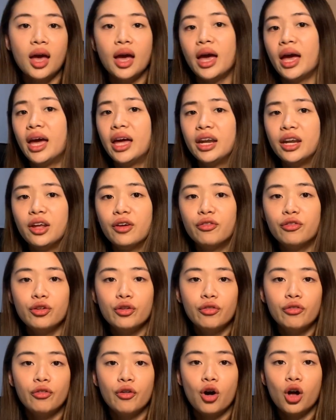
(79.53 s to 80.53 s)
And if
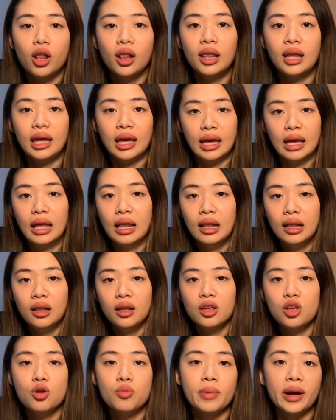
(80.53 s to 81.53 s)
you fall
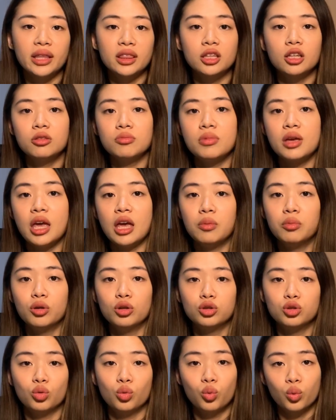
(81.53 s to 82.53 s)
ill, you might not be
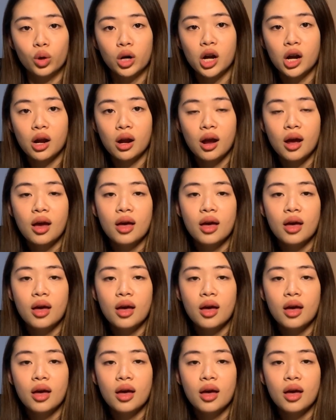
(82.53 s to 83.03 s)
able to work,